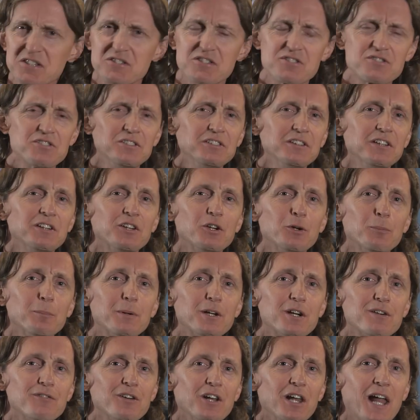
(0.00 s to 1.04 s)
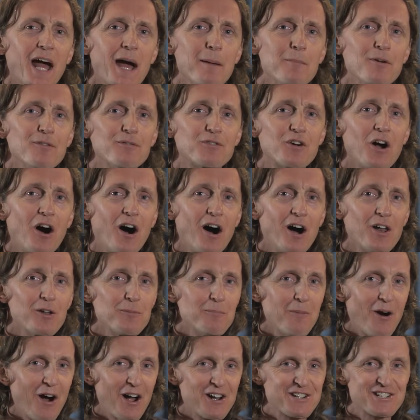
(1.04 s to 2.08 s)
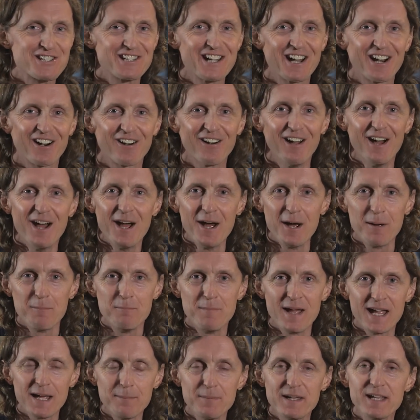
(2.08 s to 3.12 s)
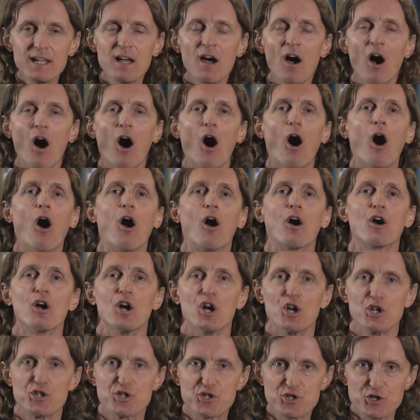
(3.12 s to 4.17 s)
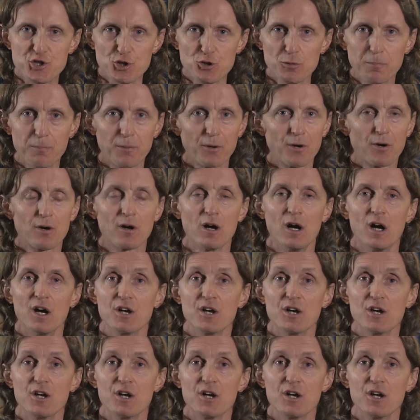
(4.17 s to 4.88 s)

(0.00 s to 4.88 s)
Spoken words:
just a little bit of a Lamb of God homage there, maybe, are super